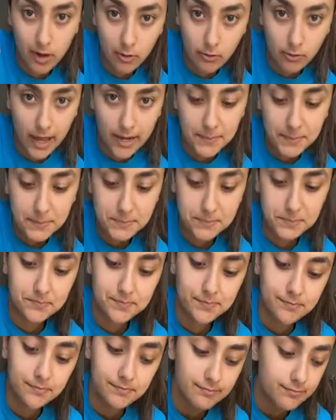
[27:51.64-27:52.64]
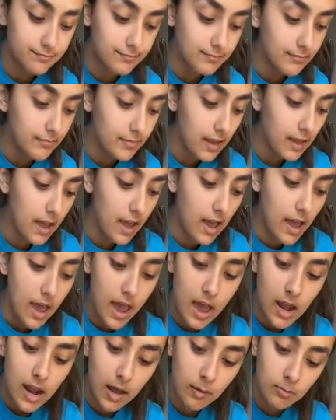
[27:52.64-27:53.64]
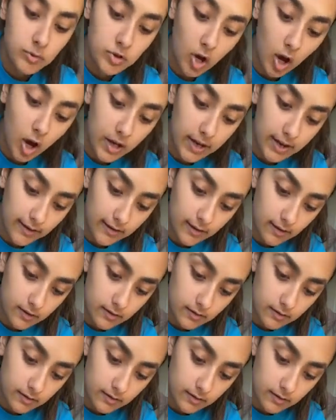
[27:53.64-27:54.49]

my red, and I'm dotting.